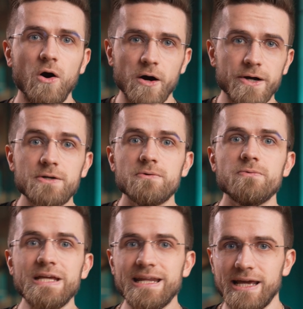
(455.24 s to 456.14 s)
R,
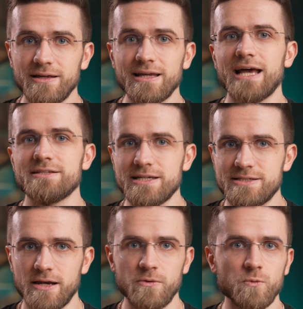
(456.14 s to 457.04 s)
reading, as I
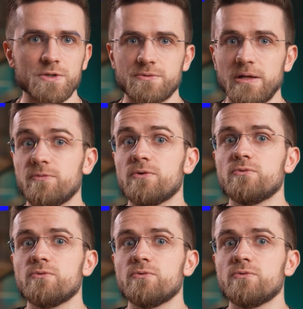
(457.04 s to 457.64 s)
said, it was created for